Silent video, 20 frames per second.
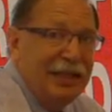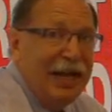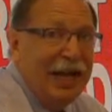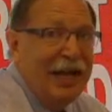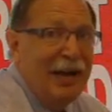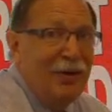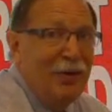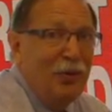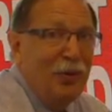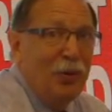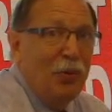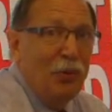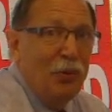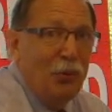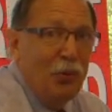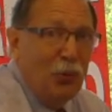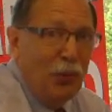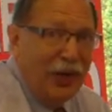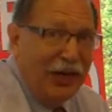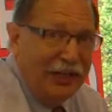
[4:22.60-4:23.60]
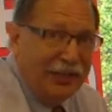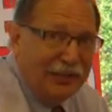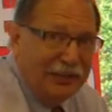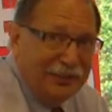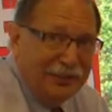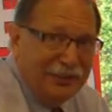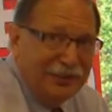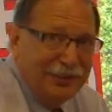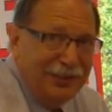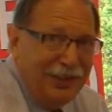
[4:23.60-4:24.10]
Now,
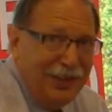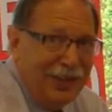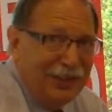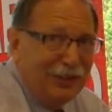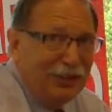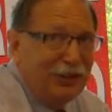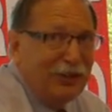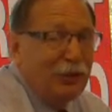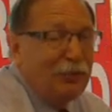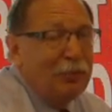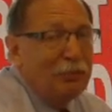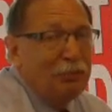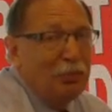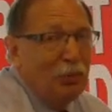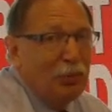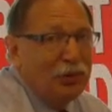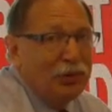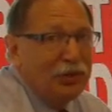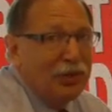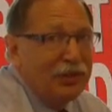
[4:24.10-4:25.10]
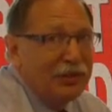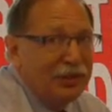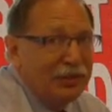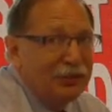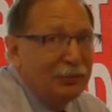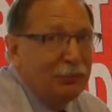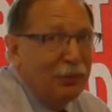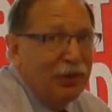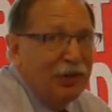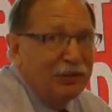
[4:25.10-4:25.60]
wait. It's so important in
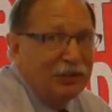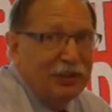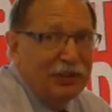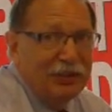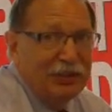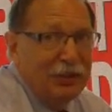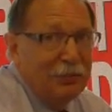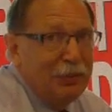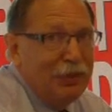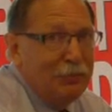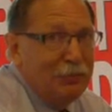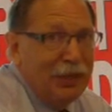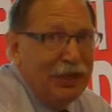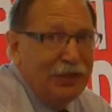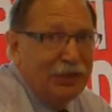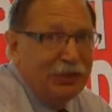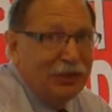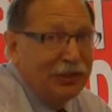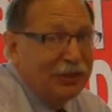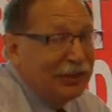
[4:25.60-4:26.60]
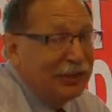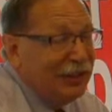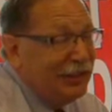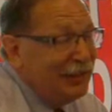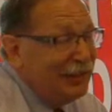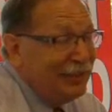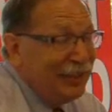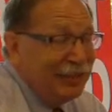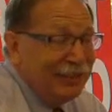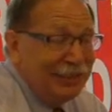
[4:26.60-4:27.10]
this process to be patient.
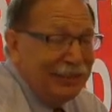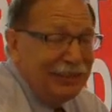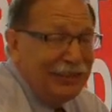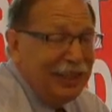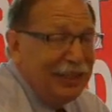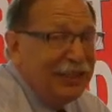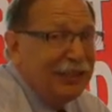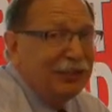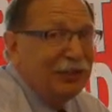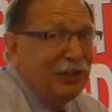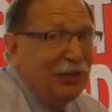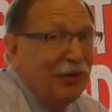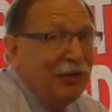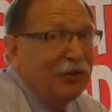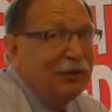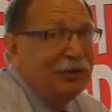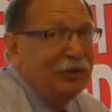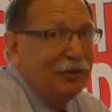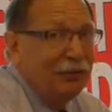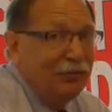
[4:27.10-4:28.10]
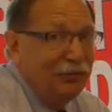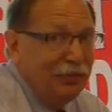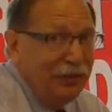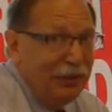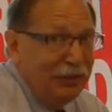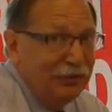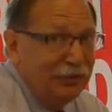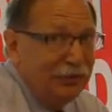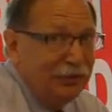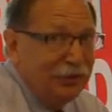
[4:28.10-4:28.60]
It doesn't take as long as it
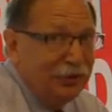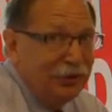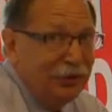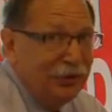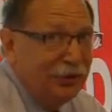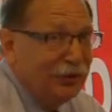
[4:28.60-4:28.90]
feels,